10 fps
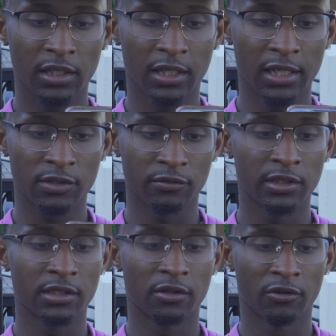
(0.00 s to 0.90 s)
And the last
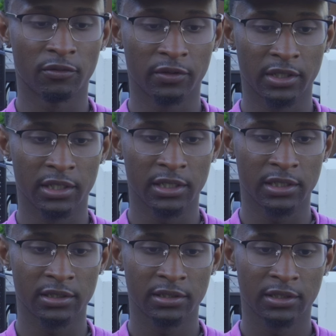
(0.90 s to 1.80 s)
one is Cordova
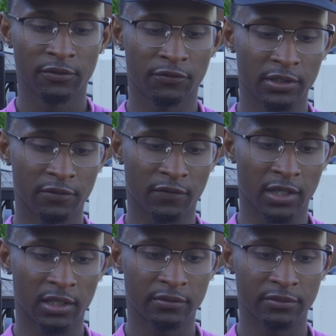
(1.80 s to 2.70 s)
again,
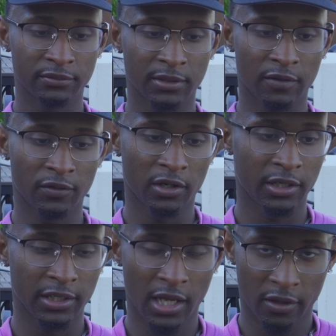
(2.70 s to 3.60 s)
55. I've
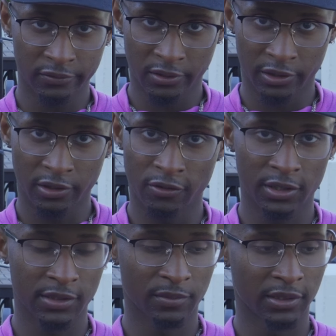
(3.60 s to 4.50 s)
already, y'all already know
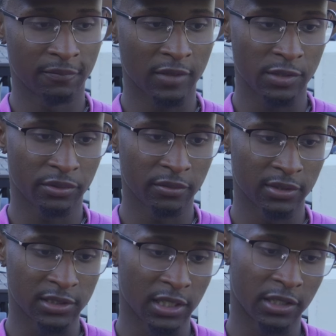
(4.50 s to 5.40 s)
this, but that's pretty
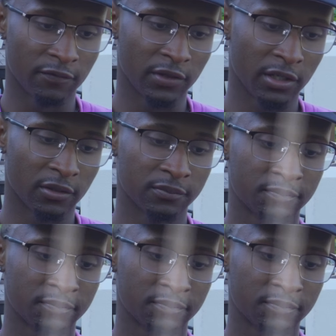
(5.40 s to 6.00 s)
much the end of the video.